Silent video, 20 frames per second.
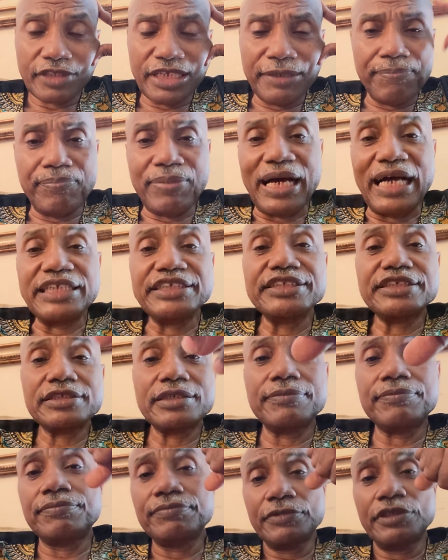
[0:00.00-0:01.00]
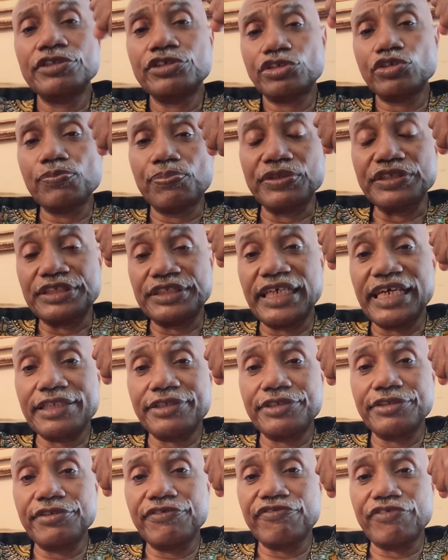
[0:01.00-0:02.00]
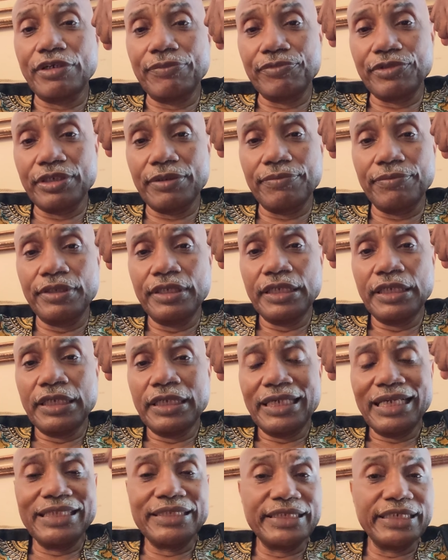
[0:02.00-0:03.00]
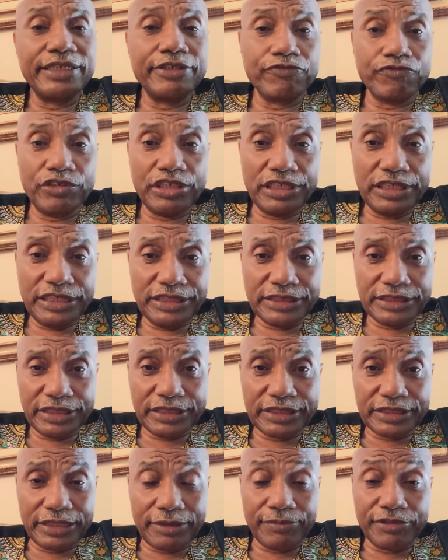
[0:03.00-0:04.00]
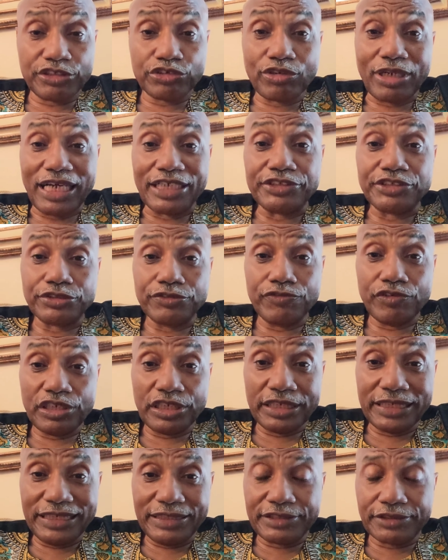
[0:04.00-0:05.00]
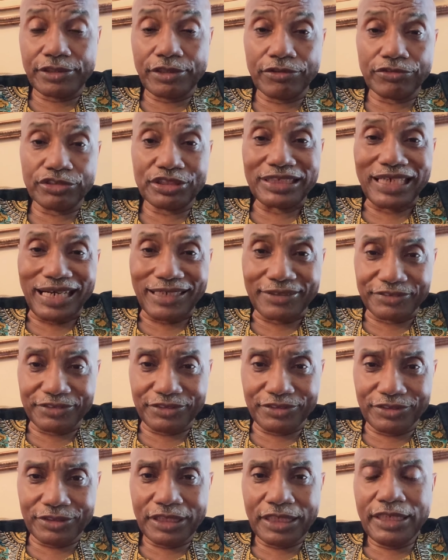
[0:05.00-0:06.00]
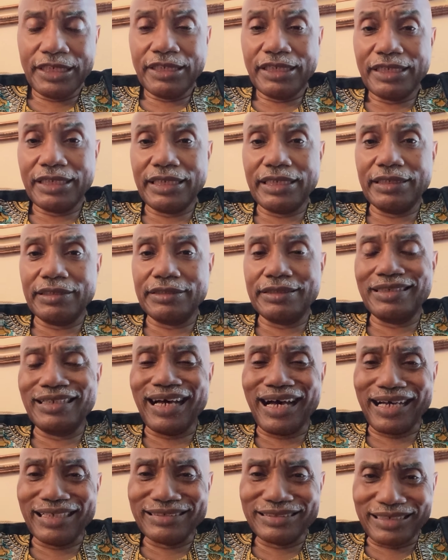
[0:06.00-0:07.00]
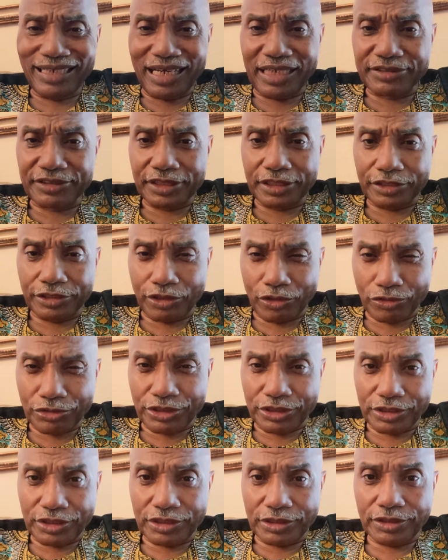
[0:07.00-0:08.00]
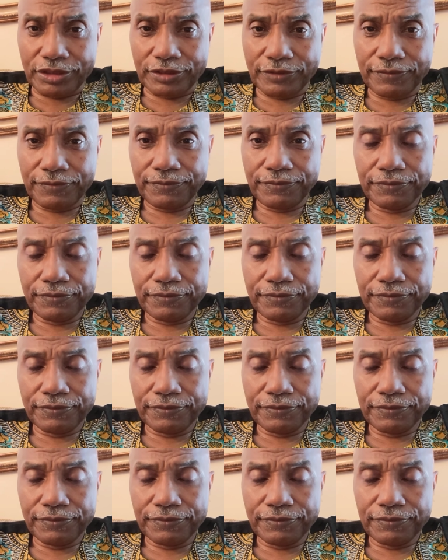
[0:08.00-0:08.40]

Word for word: It binds them to protect you from them, and then it releases them. It tries to release those toxins in non toxic dosages.